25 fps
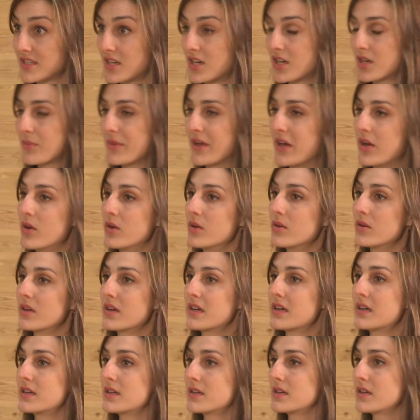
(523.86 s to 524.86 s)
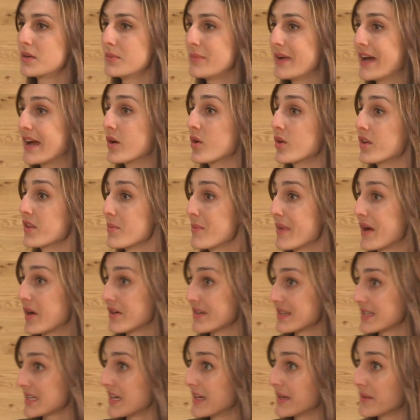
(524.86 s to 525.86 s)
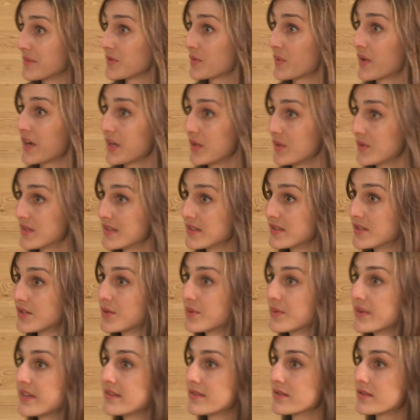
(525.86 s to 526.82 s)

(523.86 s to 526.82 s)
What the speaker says: talk about Quebec or the Maritimes where you did your research.